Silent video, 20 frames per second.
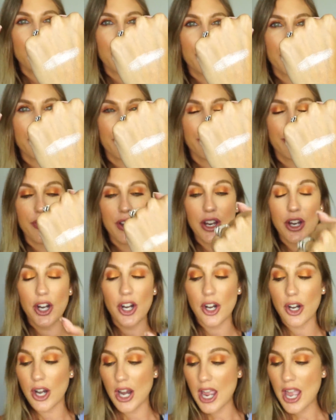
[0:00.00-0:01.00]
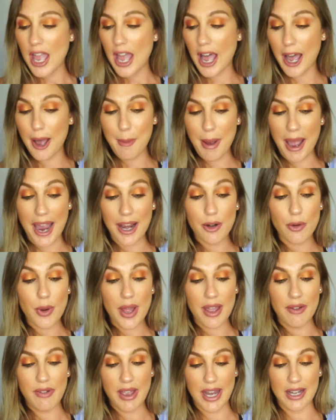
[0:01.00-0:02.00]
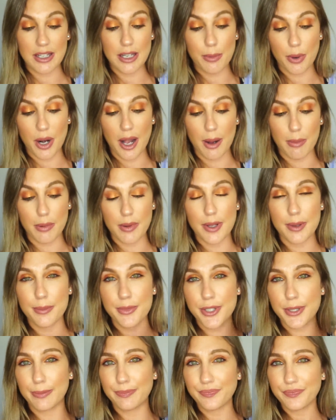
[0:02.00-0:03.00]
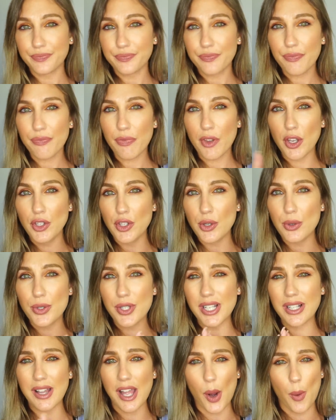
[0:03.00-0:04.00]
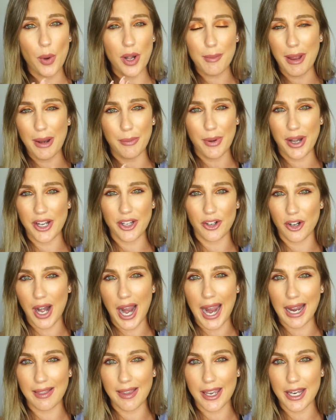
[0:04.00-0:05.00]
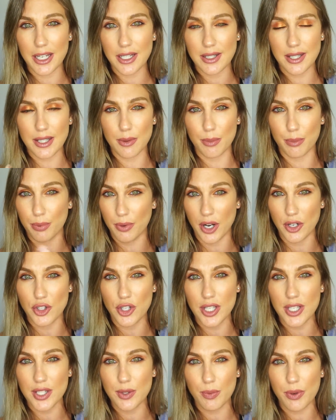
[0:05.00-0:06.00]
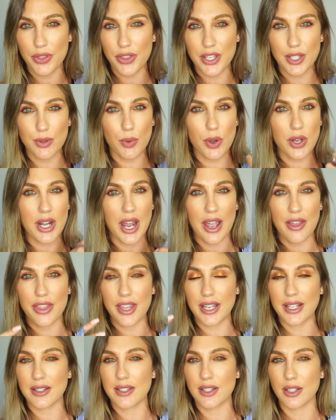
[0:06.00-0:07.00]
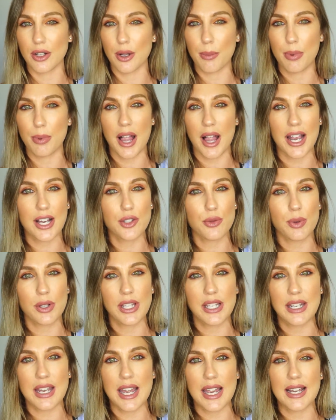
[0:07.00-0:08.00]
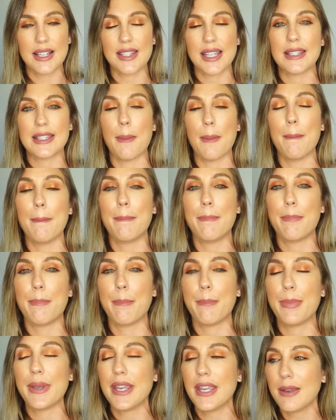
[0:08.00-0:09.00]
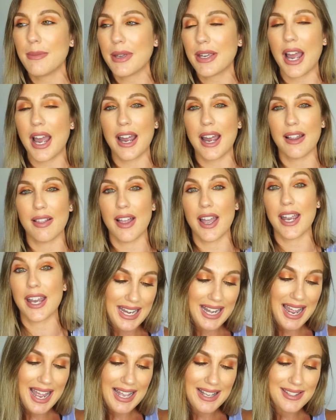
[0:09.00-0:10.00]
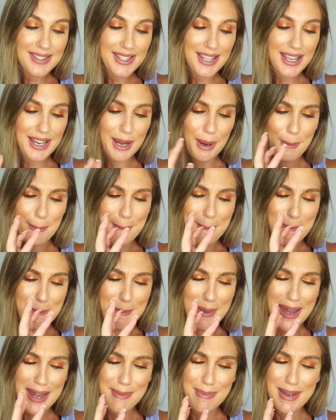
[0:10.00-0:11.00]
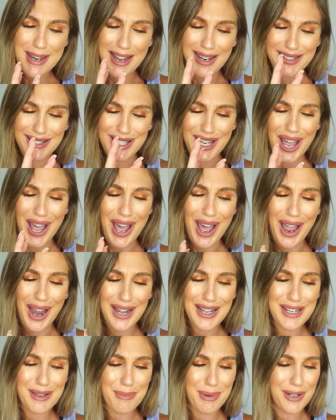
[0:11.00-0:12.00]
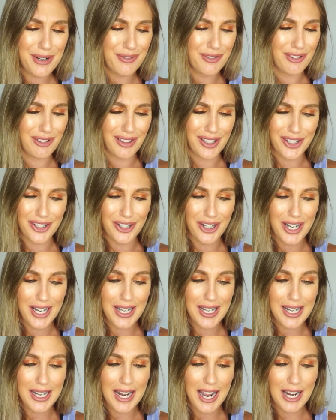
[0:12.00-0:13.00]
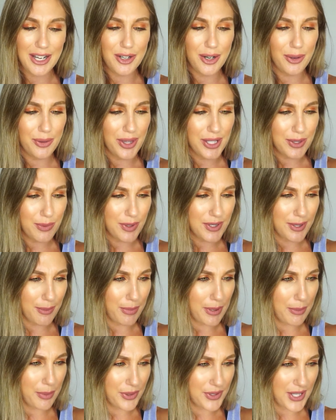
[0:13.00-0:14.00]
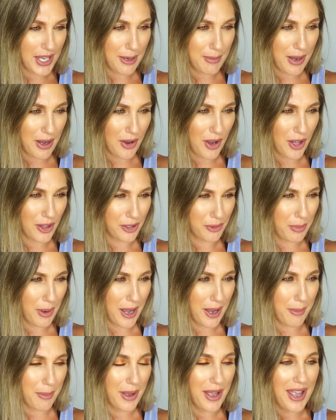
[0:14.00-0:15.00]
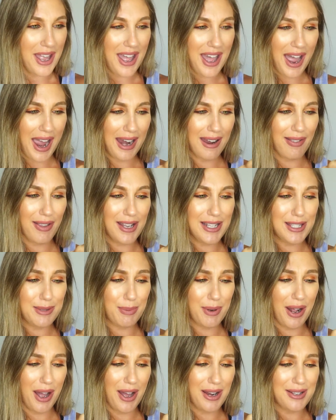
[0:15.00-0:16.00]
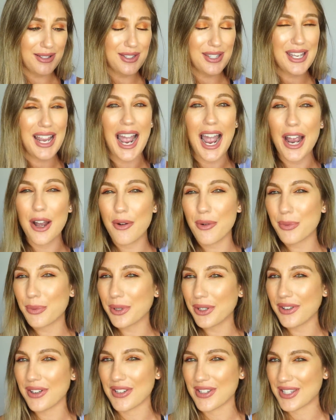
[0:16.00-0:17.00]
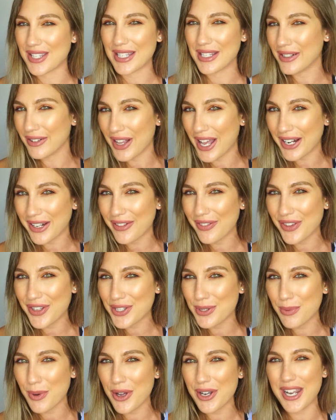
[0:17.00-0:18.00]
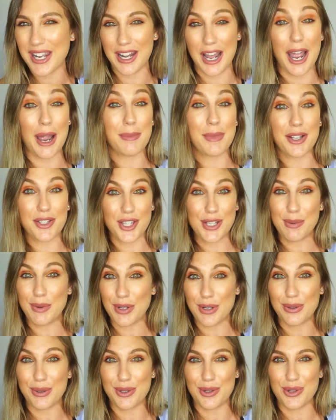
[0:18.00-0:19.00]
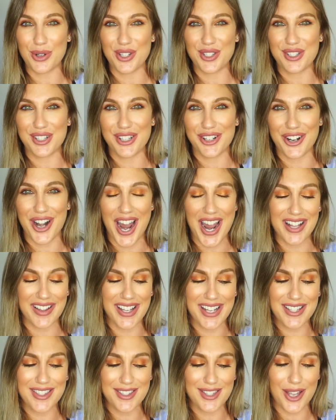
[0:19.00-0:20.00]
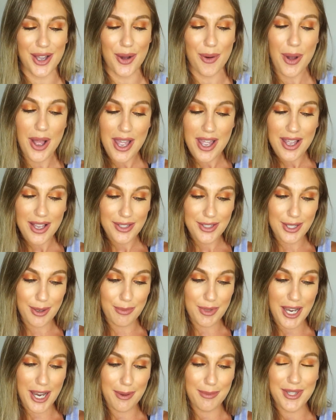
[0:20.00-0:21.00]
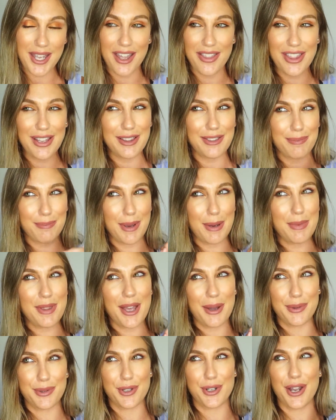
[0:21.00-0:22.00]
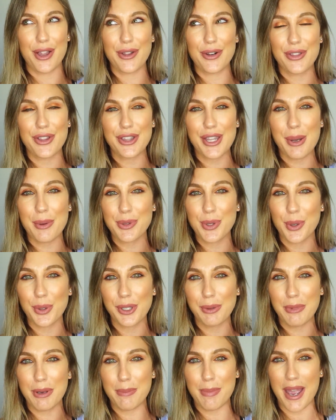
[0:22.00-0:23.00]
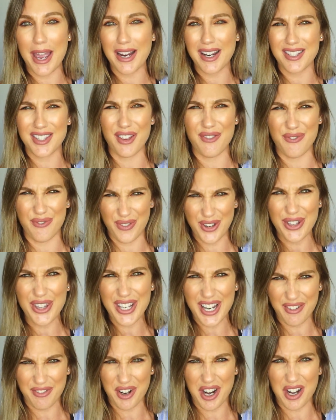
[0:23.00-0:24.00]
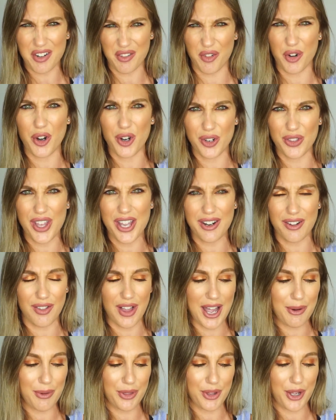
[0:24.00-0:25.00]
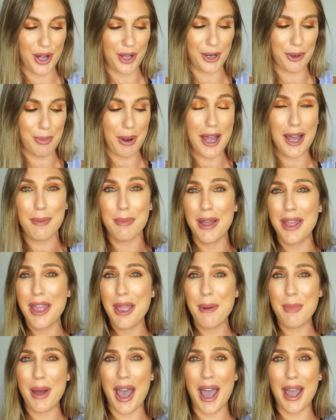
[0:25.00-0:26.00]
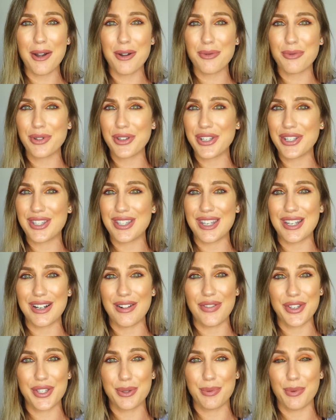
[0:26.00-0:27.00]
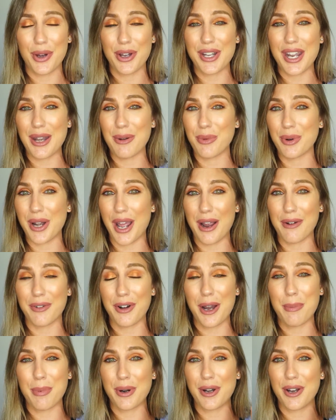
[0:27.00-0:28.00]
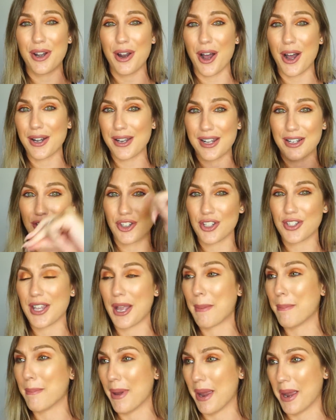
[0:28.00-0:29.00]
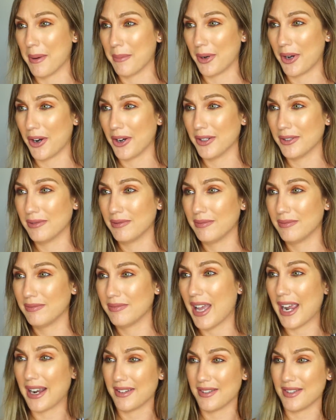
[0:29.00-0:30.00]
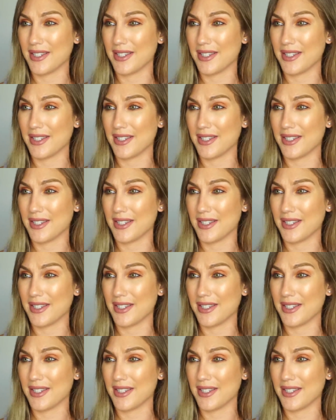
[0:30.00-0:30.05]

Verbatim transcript: with your finger. Um, I don't have any problems using like one of my regular highlight brushes with this one. I think it still applies really nice. It's a beaming highlight. It has like maybe a tiny bit of glitter in it. I know that's what some people say about ColourPop highlights, but honestly, I don't really see a lot in this one, and I'm not someone who enjoys glitter highlights, so sometimes I think maybe that was another thing that was holding me back because I feel like I've kind of heard that a lot with ColourPop, but I don't really see it in this one, and whenever I put it on, it's just like, bam, girl, I can